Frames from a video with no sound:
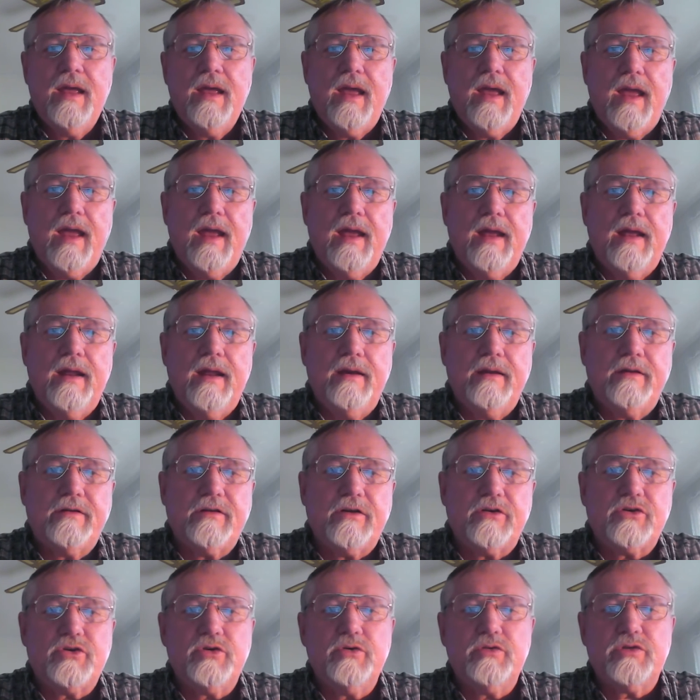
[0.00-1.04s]
and it's
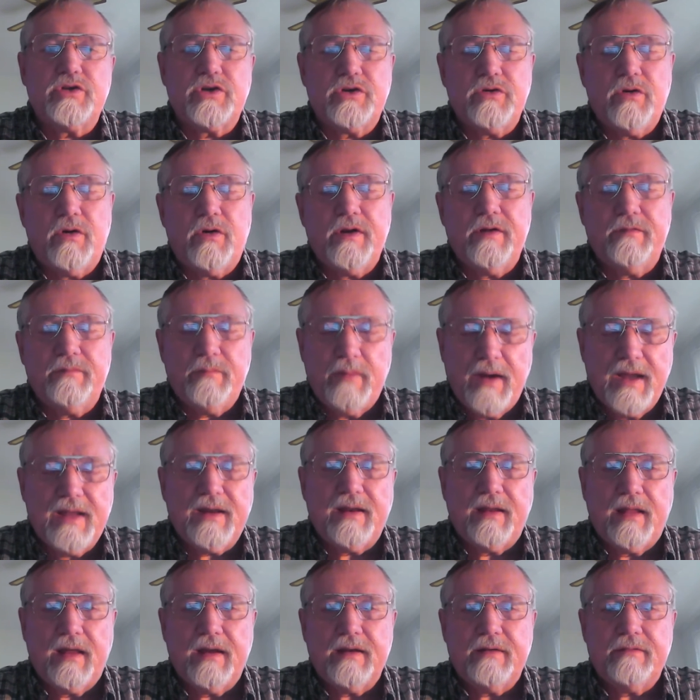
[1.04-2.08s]
a true story of my
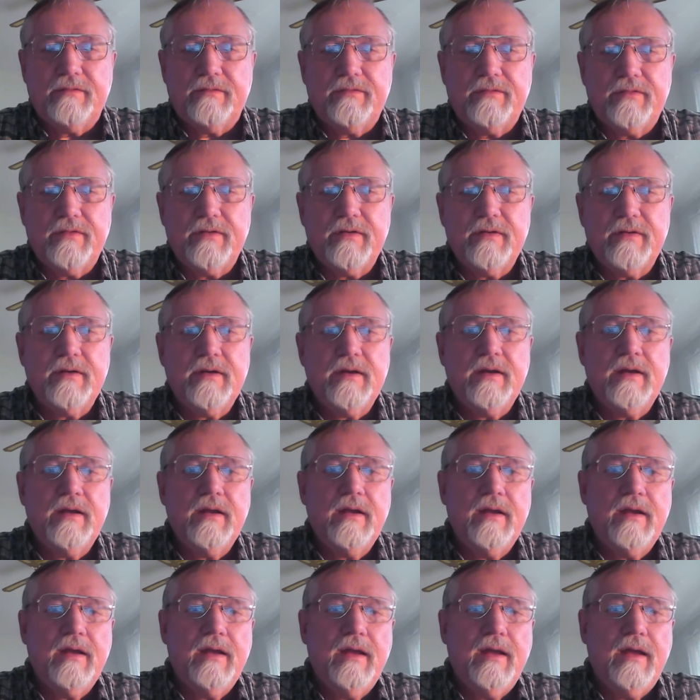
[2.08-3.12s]
life.
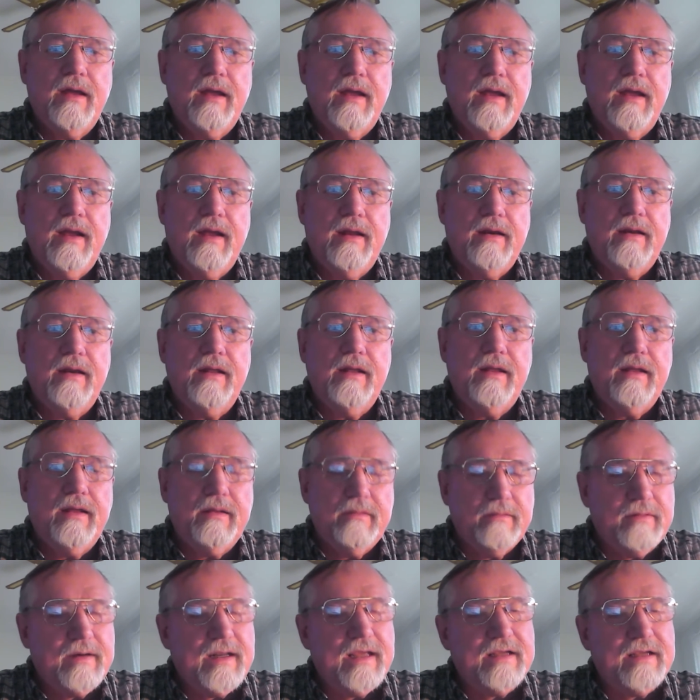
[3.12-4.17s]
And
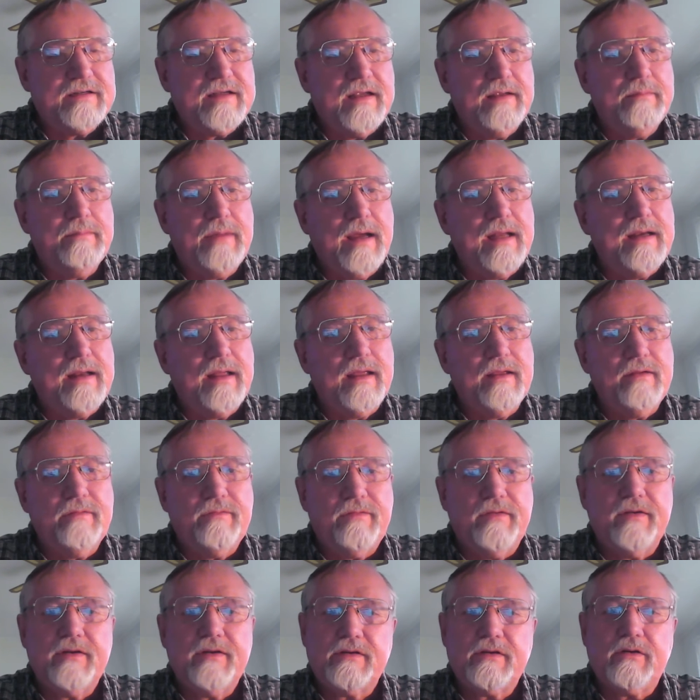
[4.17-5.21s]
when I say my
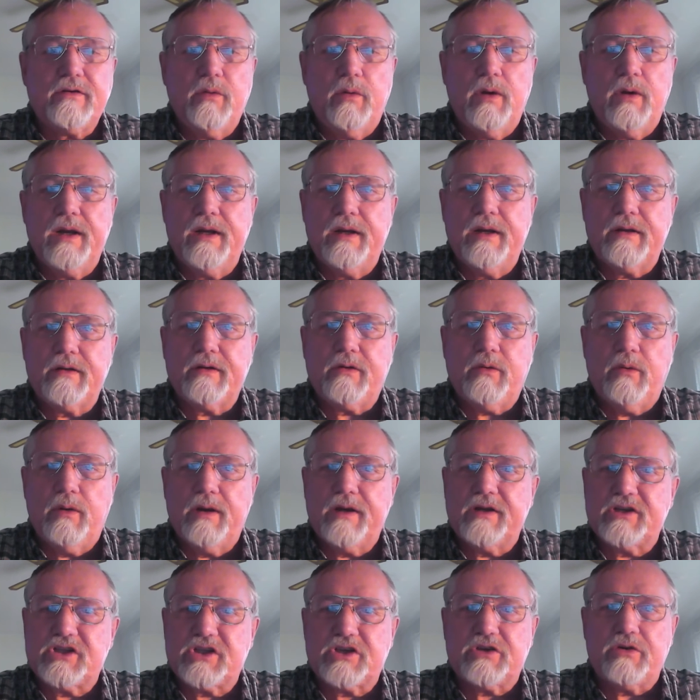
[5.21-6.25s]
life, it's quite
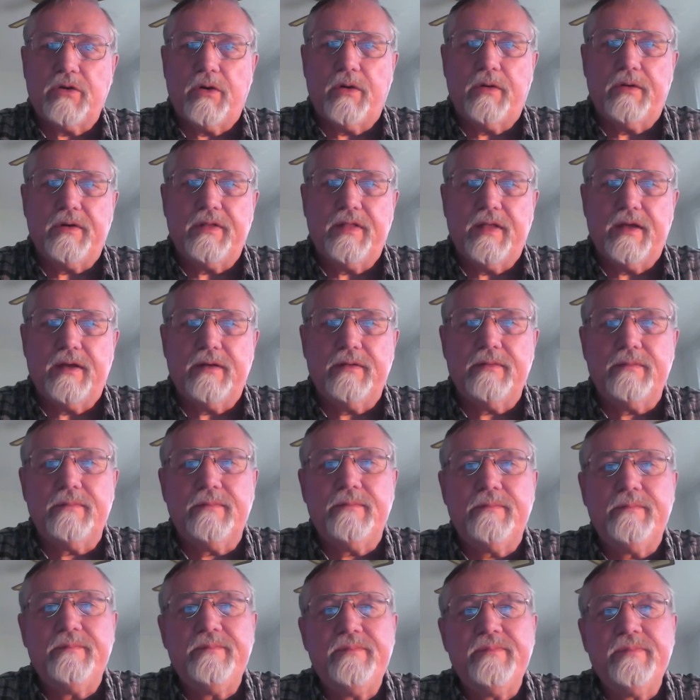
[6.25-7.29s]
a story there.
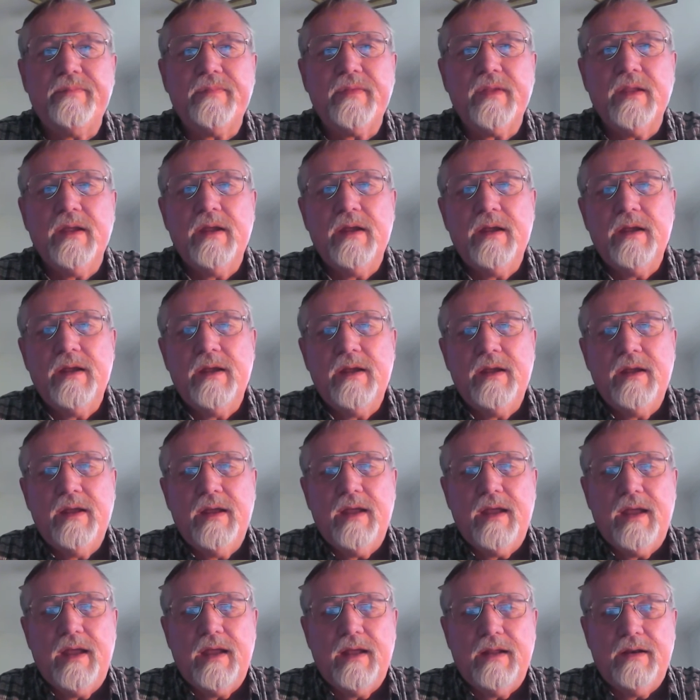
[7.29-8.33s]

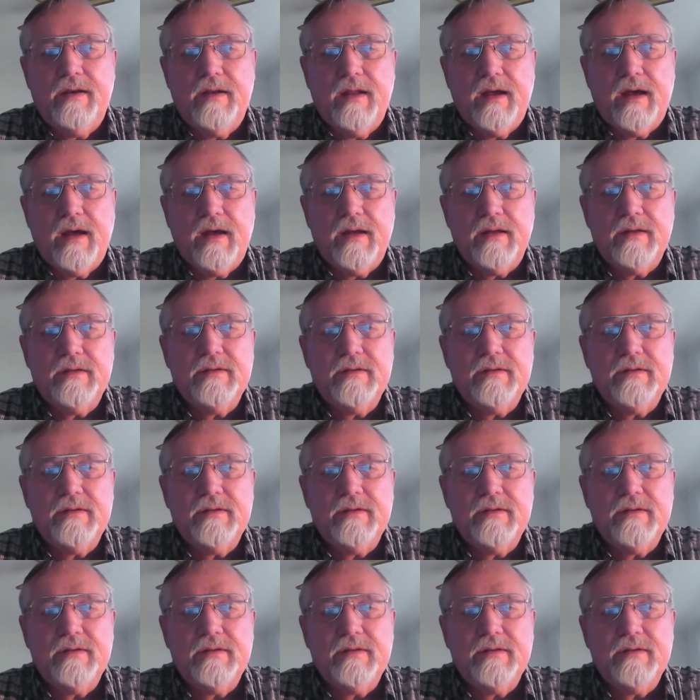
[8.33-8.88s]
And